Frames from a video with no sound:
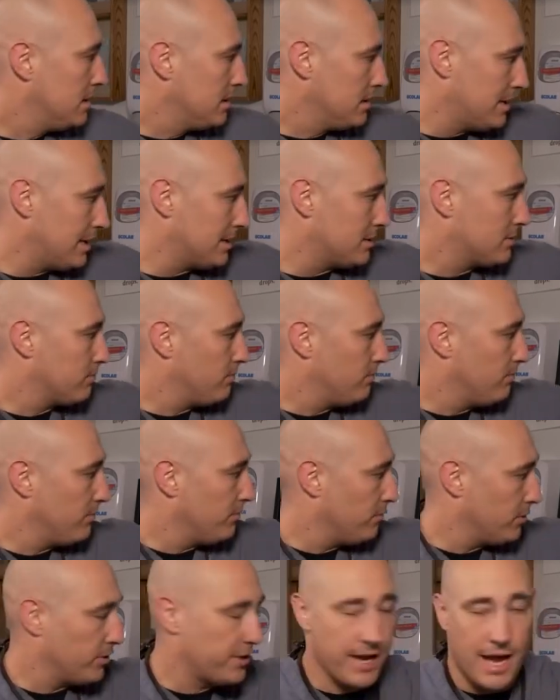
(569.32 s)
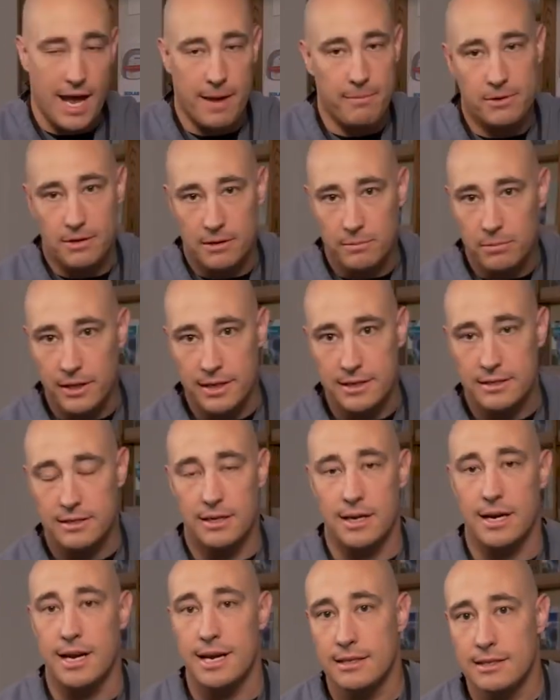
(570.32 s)
that's where they happen to place
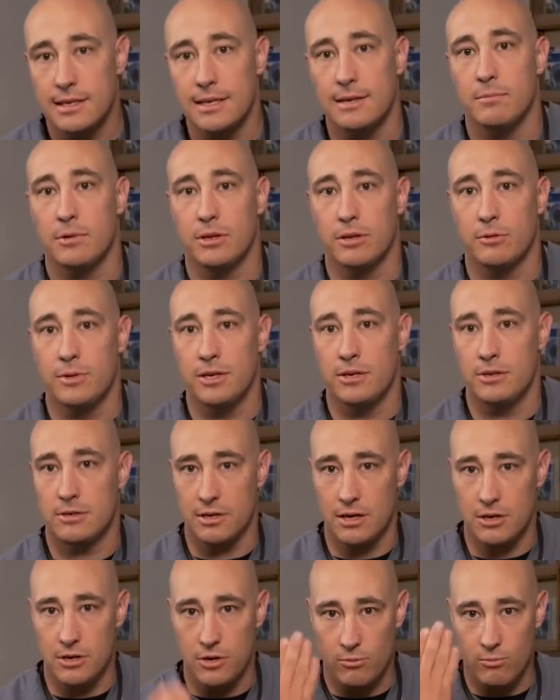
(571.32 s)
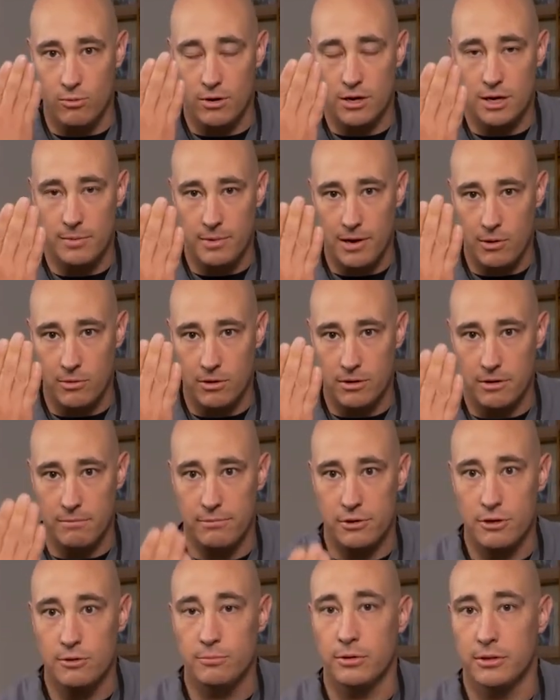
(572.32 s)
it at 18 millimeters, and you're worried about where the
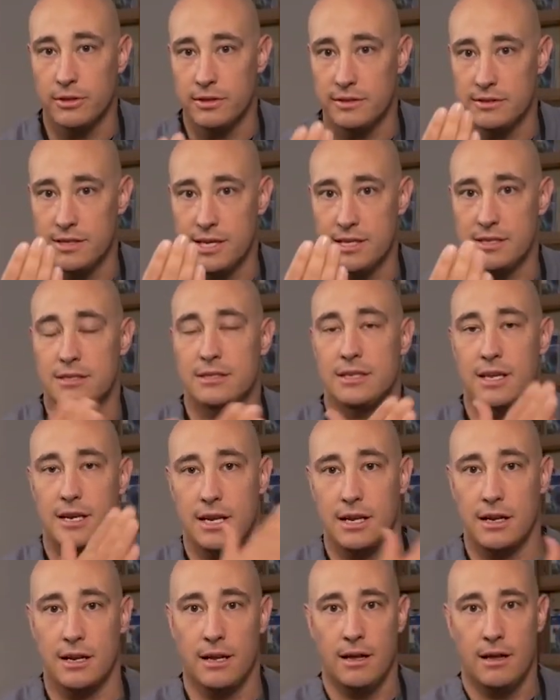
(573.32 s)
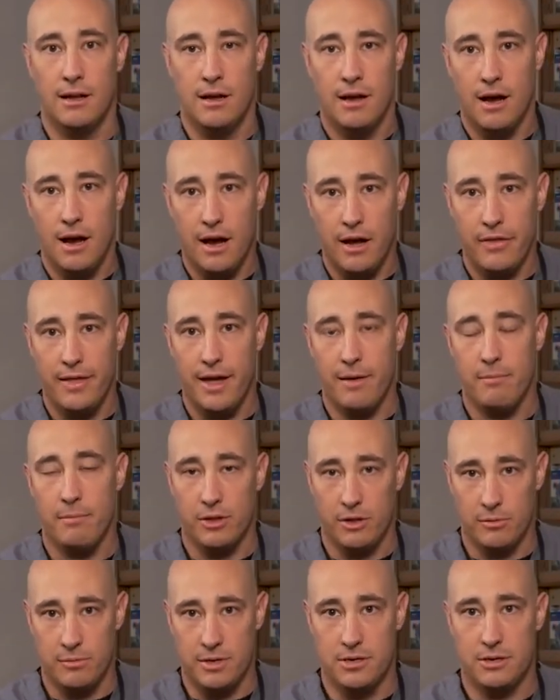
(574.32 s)
pupil is then sitting on that
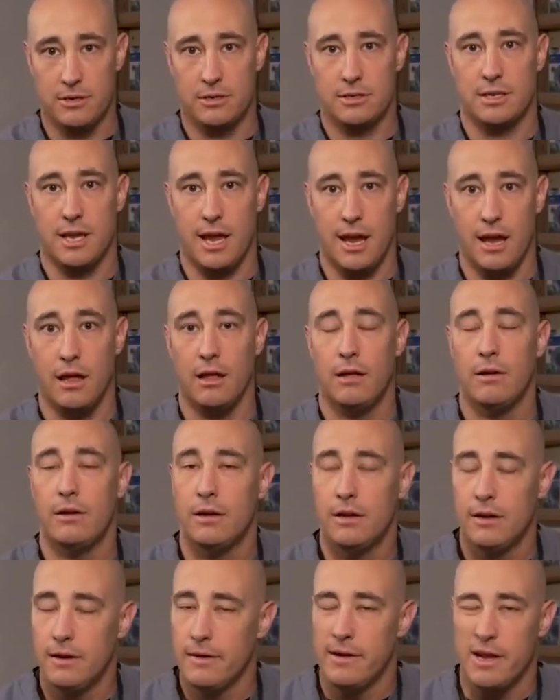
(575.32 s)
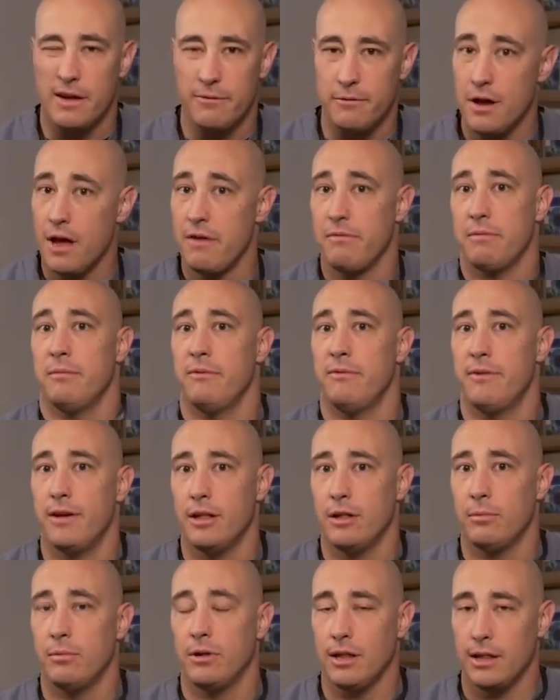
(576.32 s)
millimeter scale. If you have them
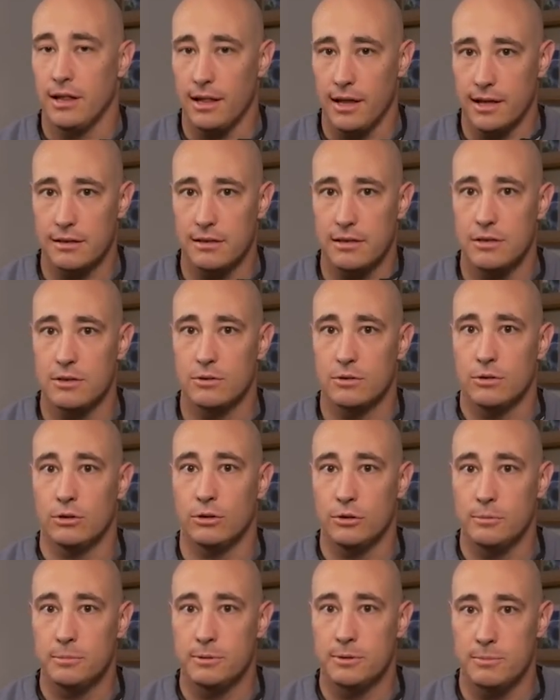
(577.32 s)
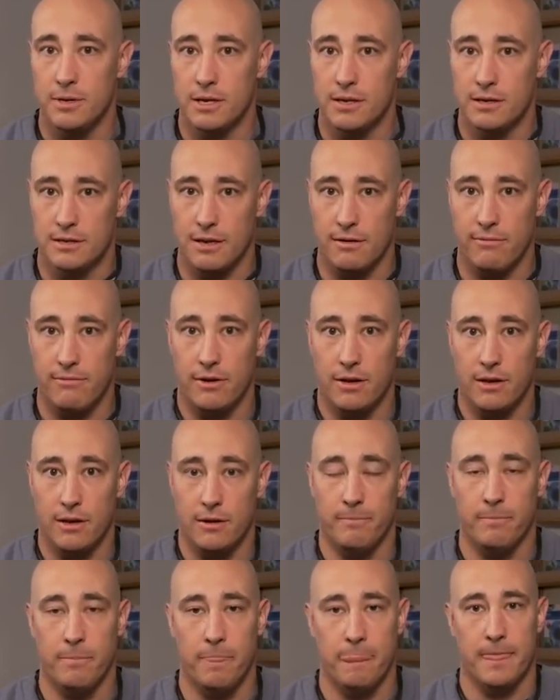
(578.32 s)
available, I like to use loupes because I
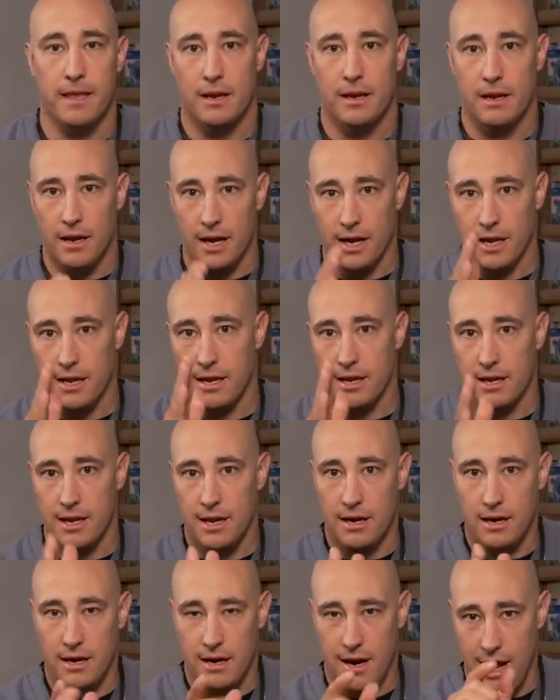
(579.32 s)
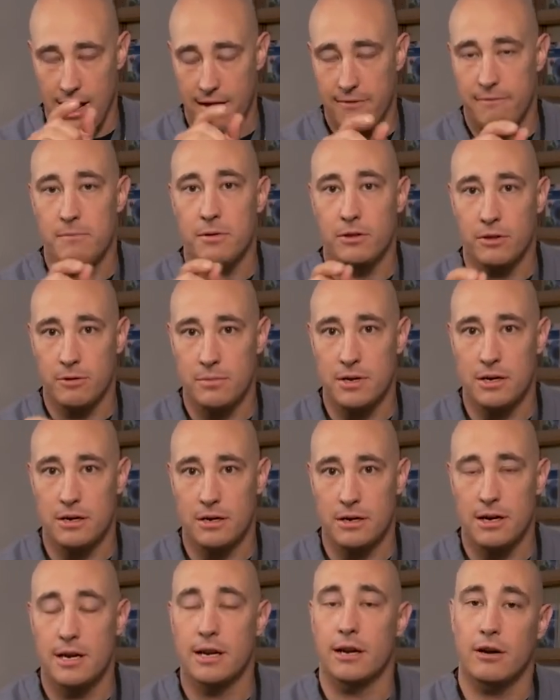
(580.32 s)
feel I can get 0.5
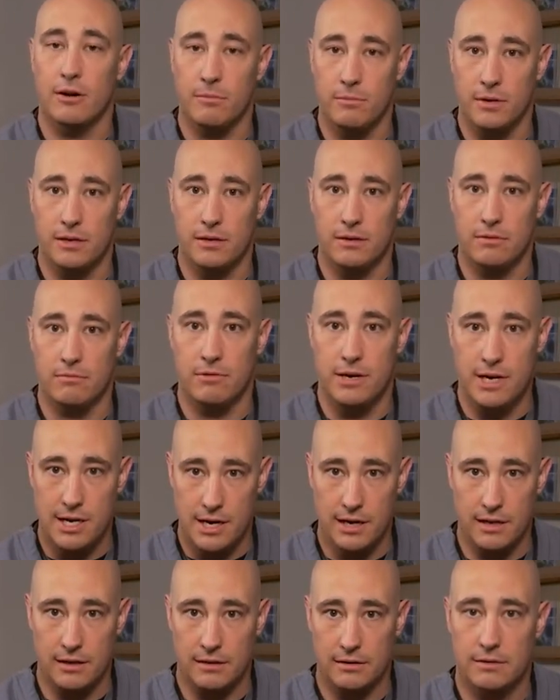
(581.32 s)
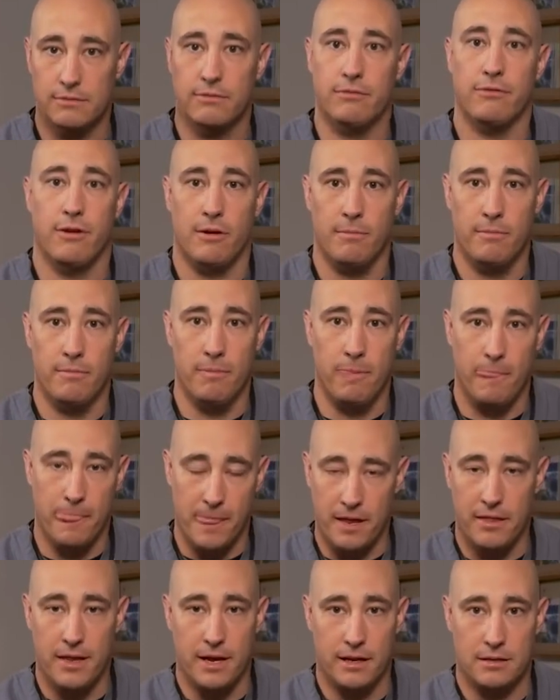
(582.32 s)
millimeter increment readings from
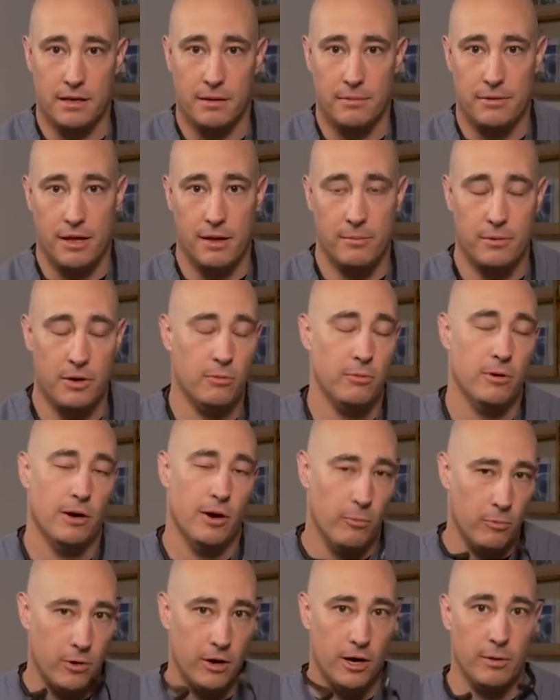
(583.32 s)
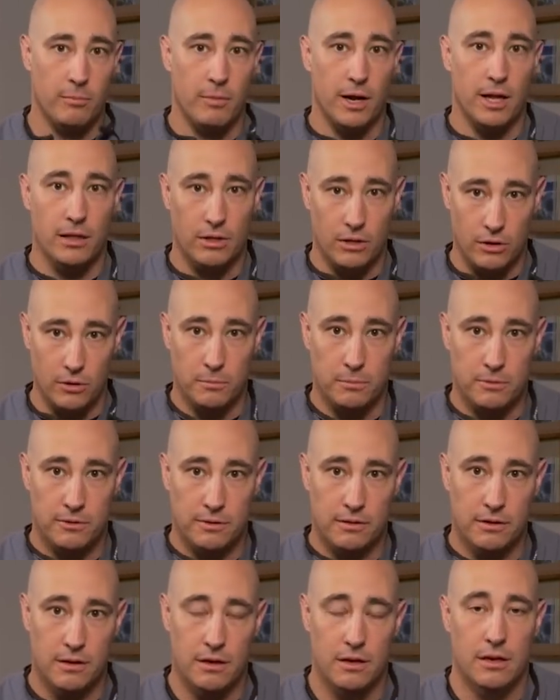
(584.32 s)
the exophthalmometer when I'm wearing my
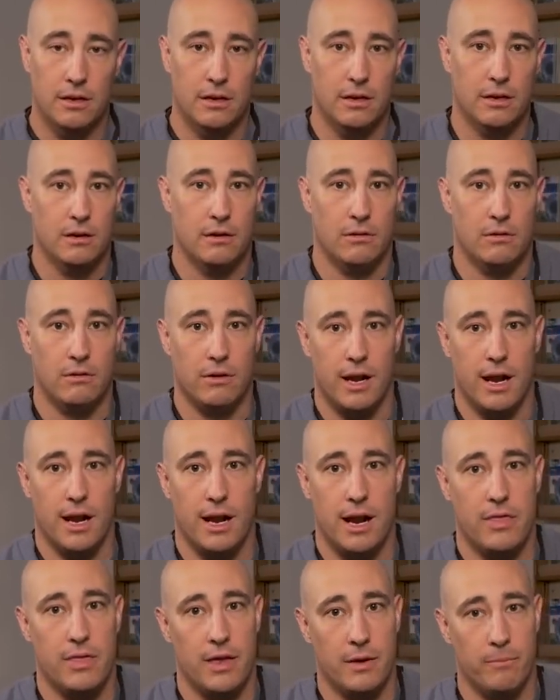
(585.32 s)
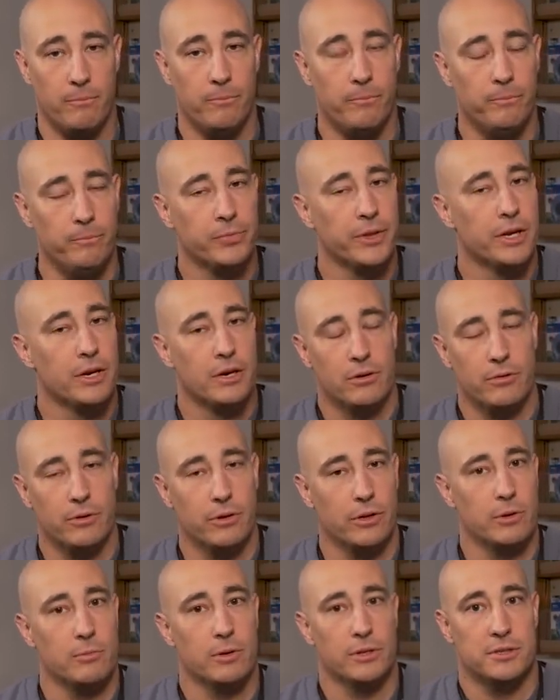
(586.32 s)
loupes. Okay, and then
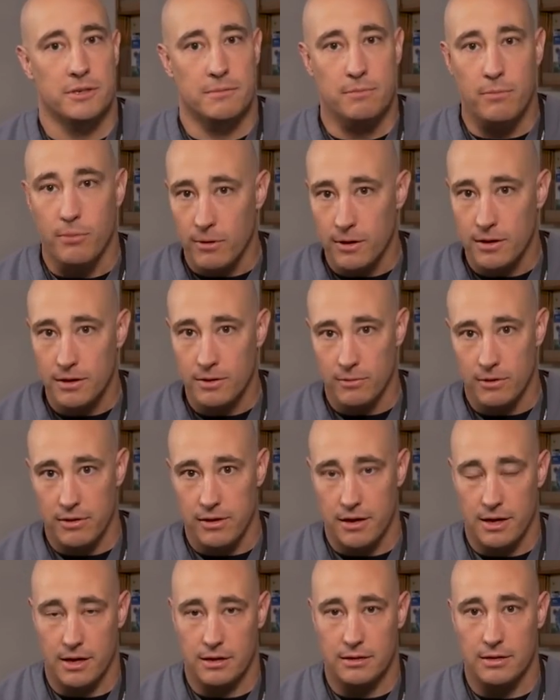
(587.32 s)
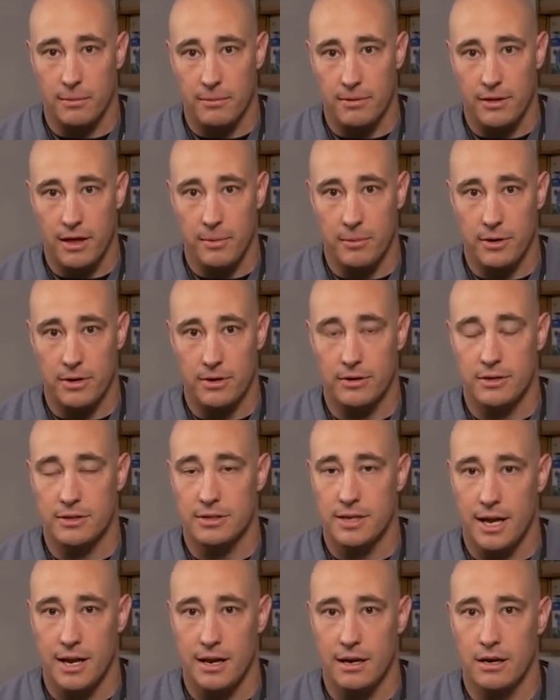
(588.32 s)
really what's important with an exophthalmometer is
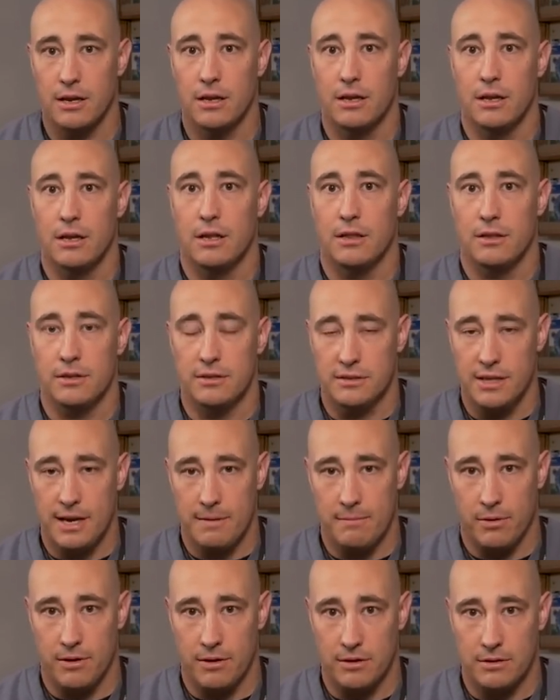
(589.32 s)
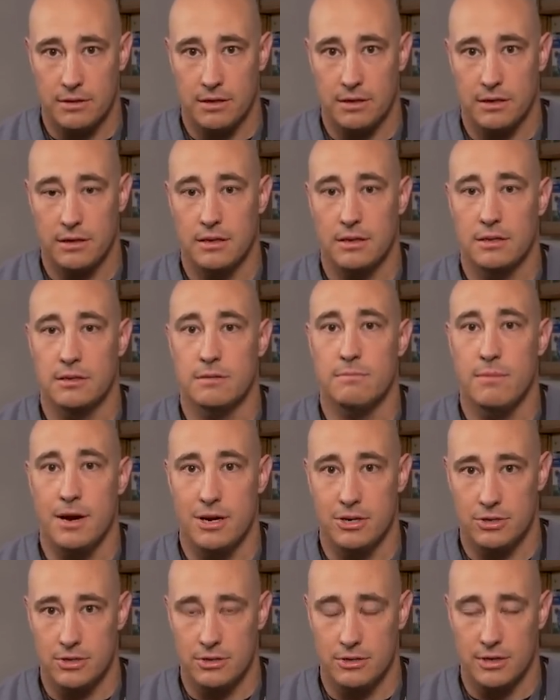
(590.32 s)
that the same person is
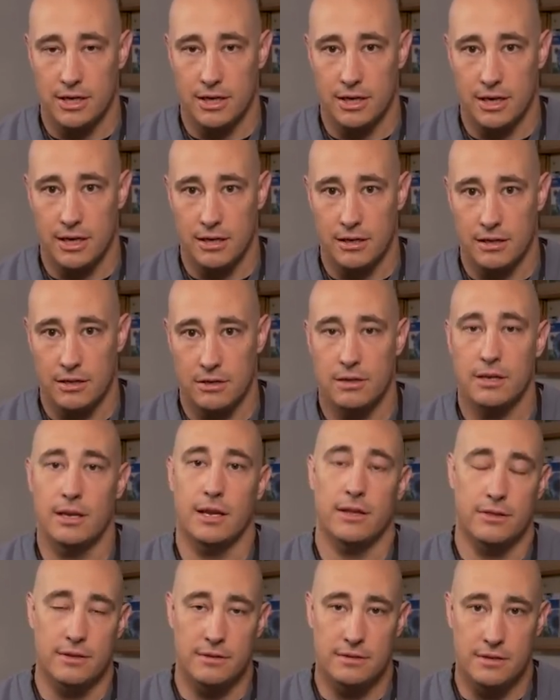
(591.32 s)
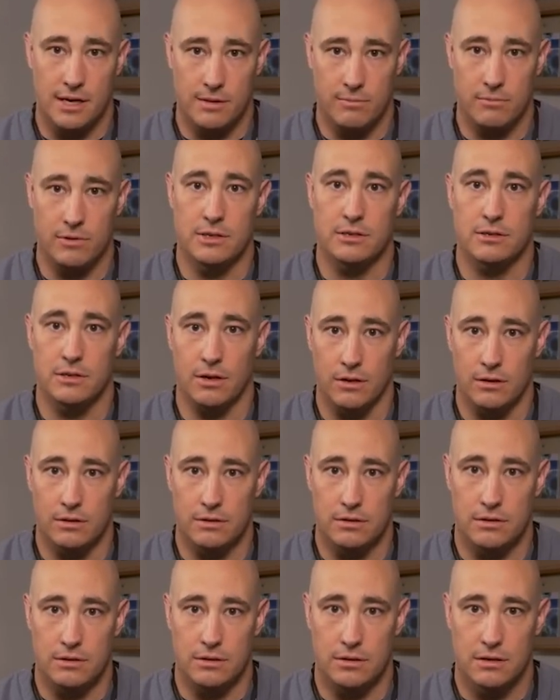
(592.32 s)
measuring it to get the same
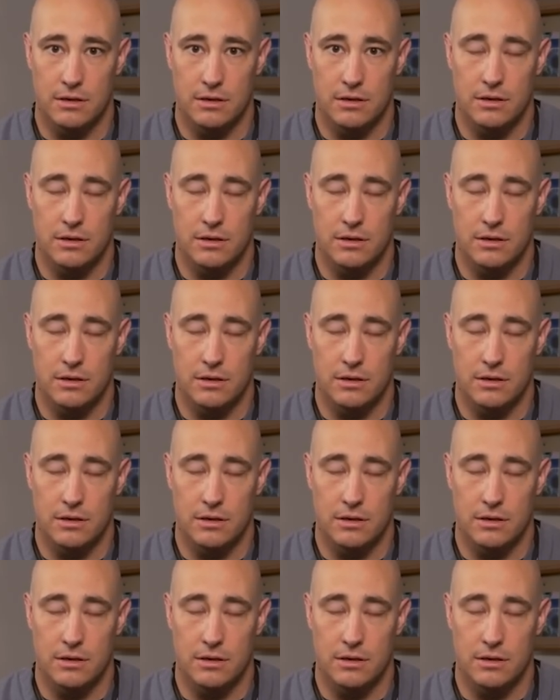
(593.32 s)
results.